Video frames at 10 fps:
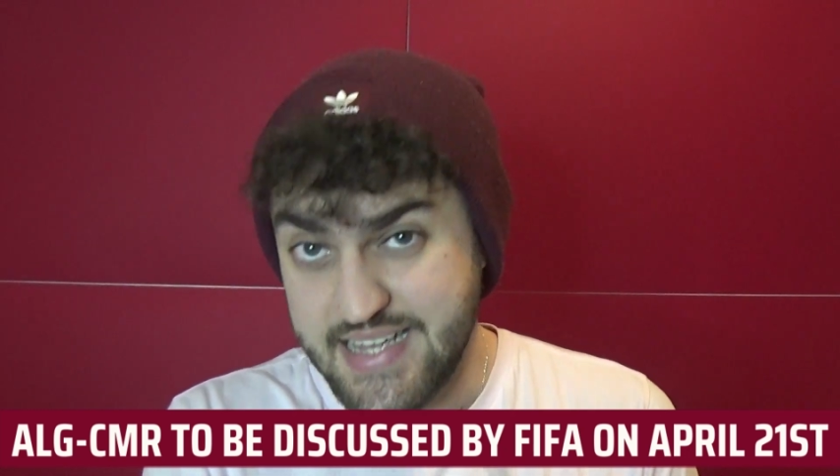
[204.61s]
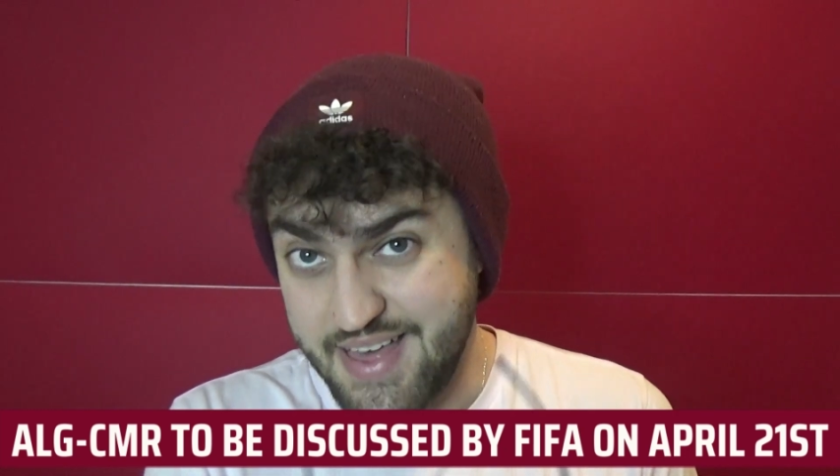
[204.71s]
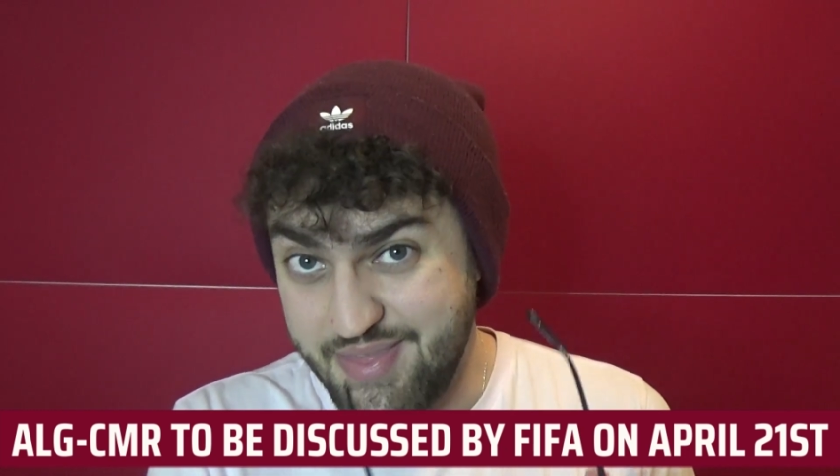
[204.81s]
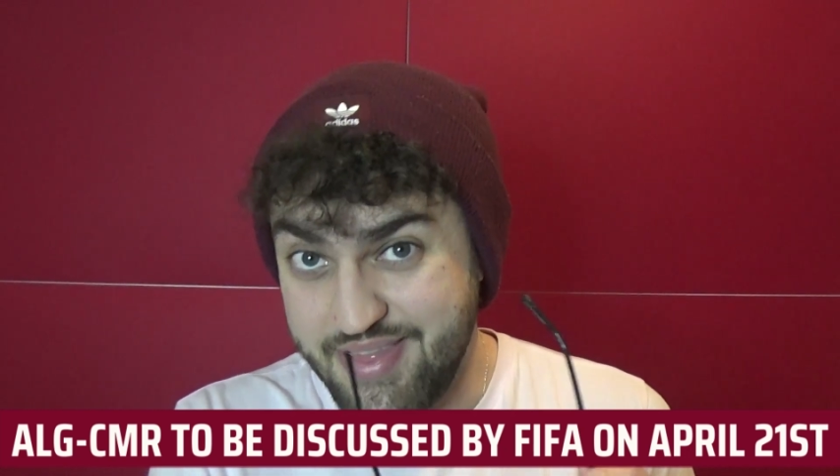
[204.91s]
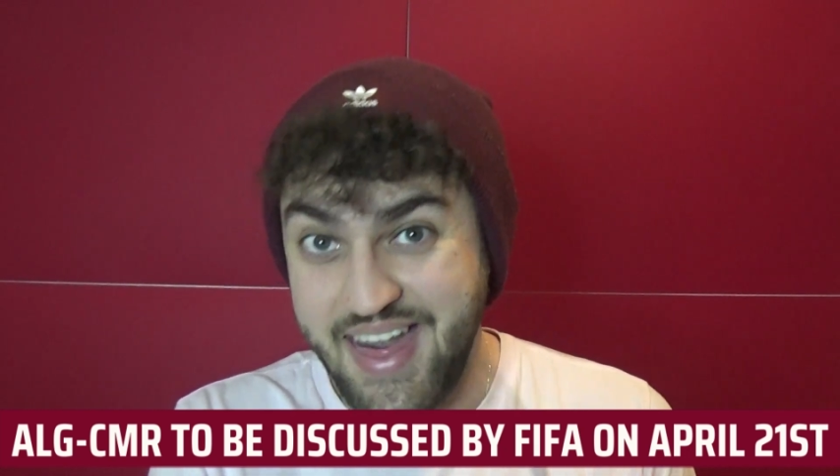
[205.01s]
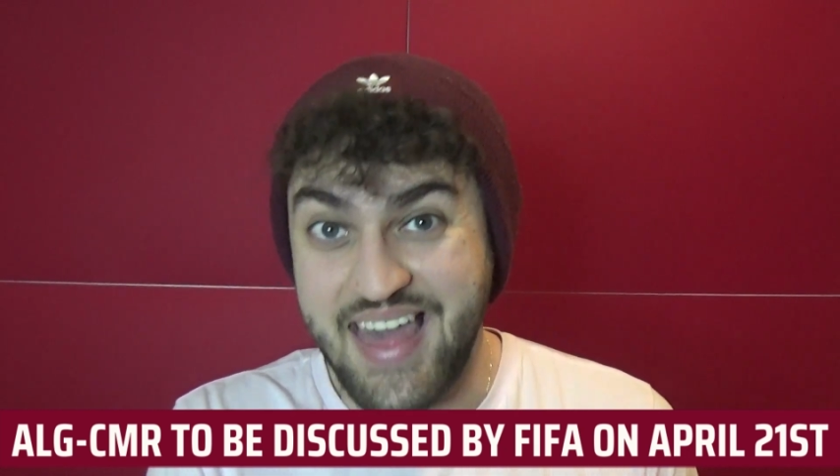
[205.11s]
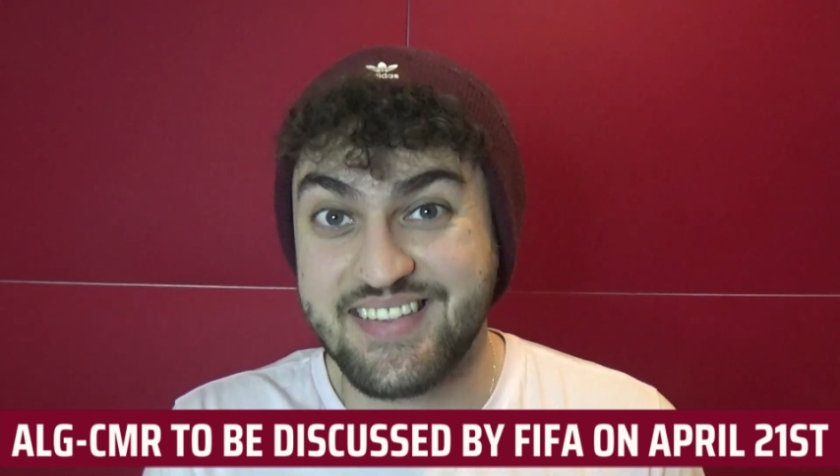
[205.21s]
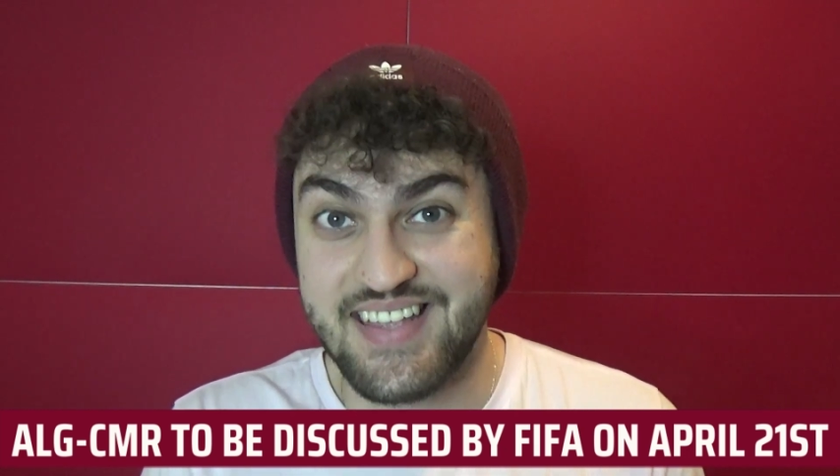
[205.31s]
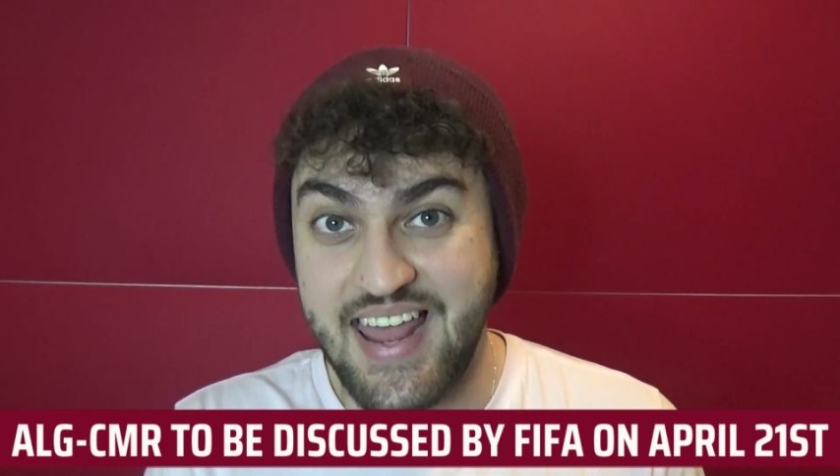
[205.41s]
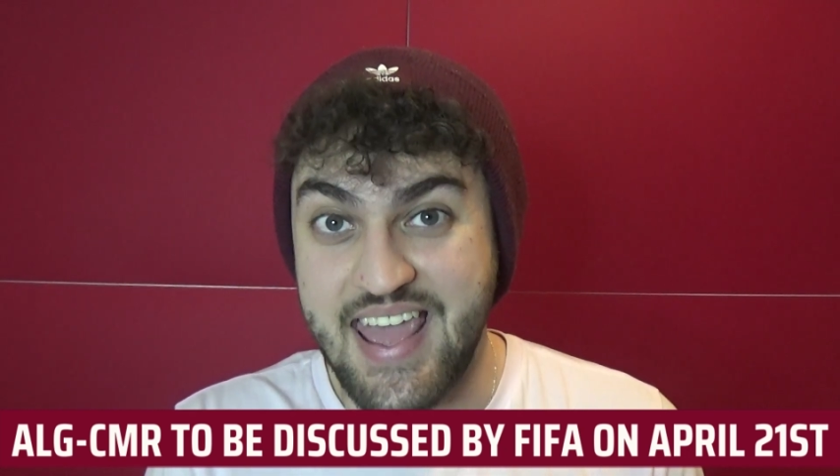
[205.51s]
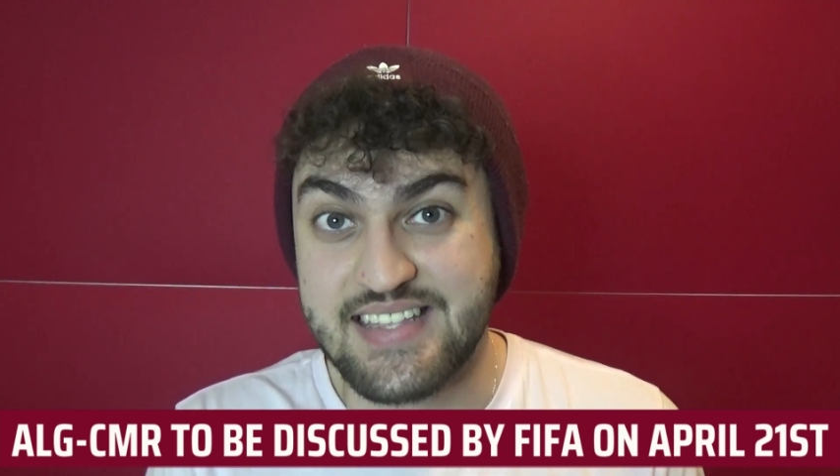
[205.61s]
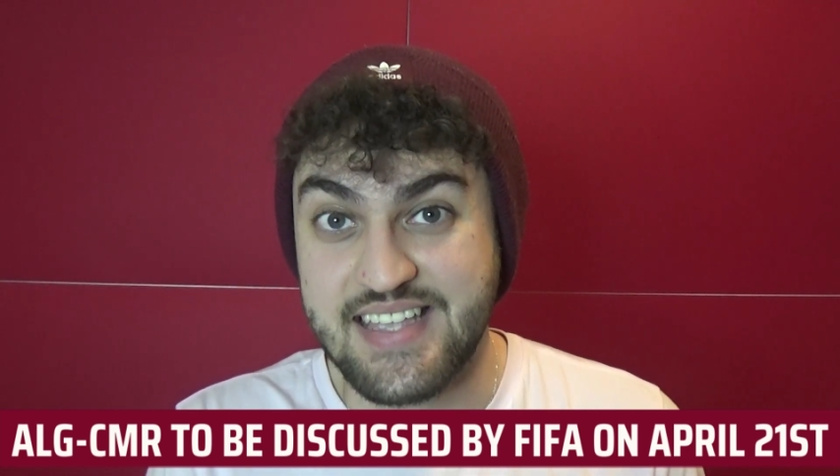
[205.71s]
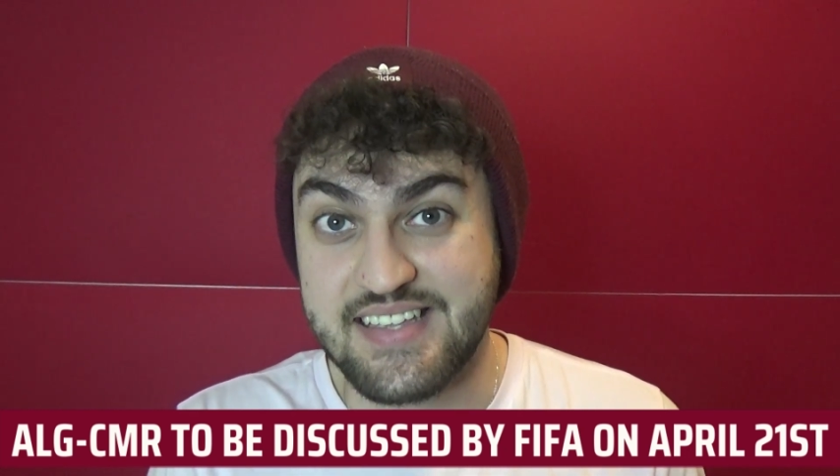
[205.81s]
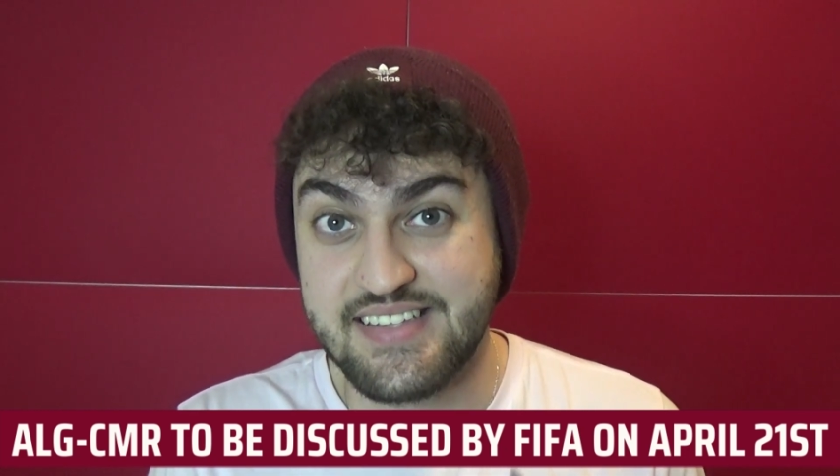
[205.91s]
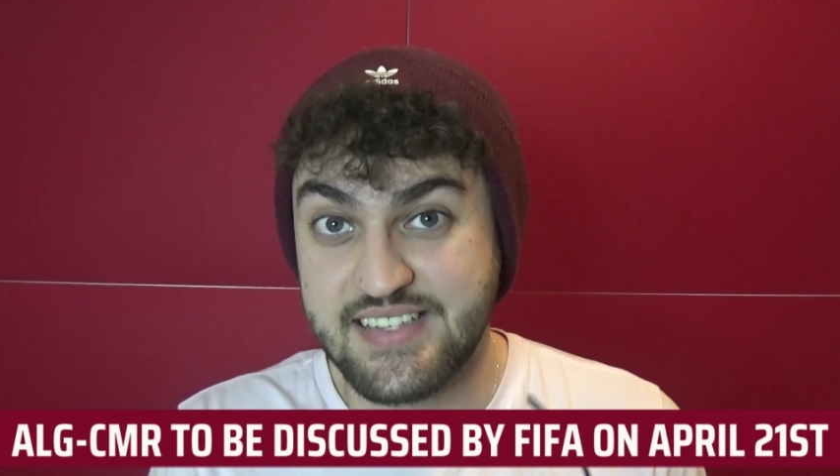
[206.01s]
and that's the
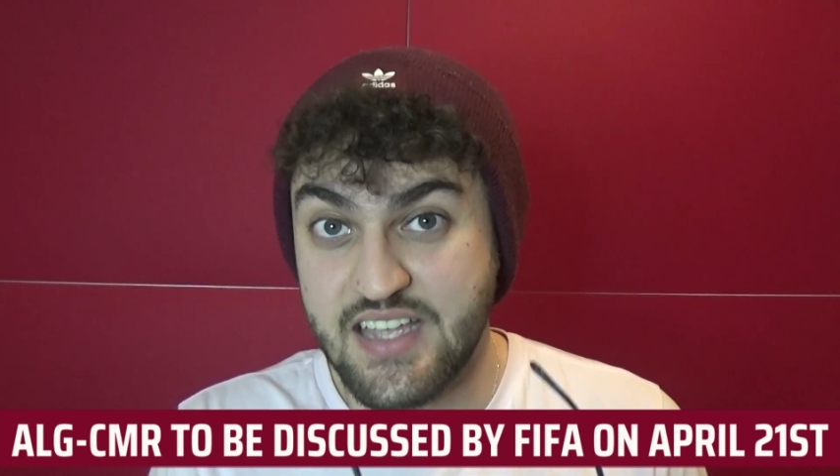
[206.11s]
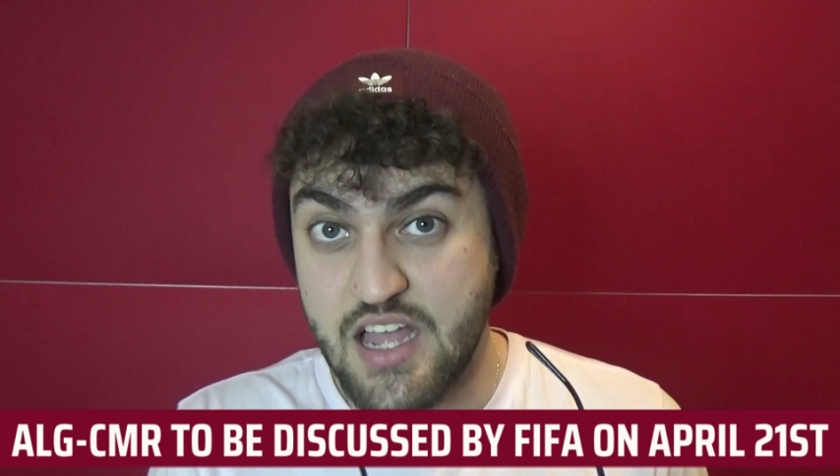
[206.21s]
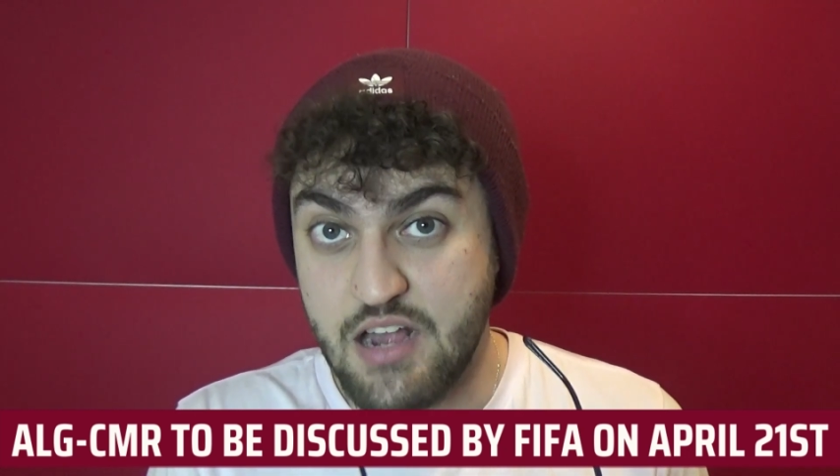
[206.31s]
latest